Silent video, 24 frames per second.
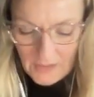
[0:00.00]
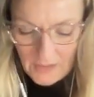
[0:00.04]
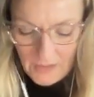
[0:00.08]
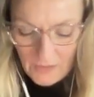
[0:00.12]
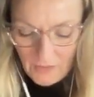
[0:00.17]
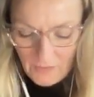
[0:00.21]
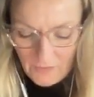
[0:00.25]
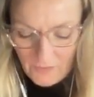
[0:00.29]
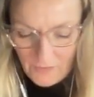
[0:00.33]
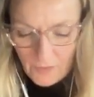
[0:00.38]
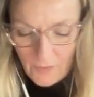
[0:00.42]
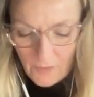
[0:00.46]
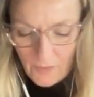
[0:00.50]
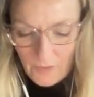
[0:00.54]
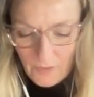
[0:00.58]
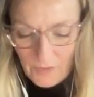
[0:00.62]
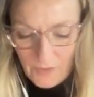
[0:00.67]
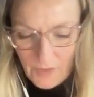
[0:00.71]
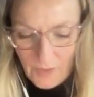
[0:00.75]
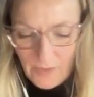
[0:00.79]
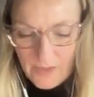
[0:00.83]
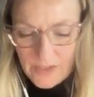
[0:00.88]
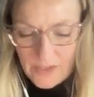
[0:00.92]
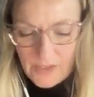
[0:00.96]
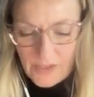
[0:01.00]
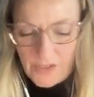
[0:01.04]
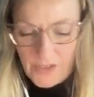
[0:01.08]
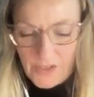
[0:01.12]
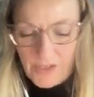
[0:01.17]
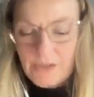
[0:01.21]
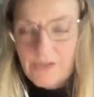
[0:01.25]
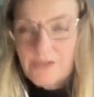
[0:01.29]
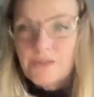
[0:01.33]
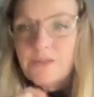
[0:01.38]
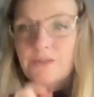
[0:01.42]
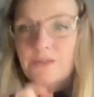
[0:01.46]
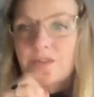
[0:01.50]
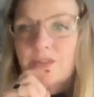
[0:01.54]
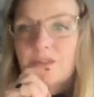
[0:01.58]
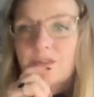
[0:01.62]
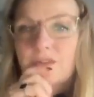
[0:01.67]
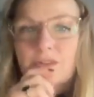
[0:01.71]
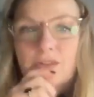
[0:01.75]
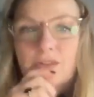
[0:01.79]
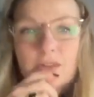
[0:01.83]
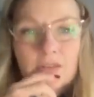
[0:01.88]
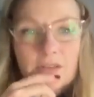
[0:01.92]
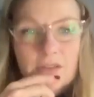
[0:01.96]
you for all the
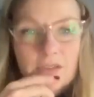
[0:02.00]
questions.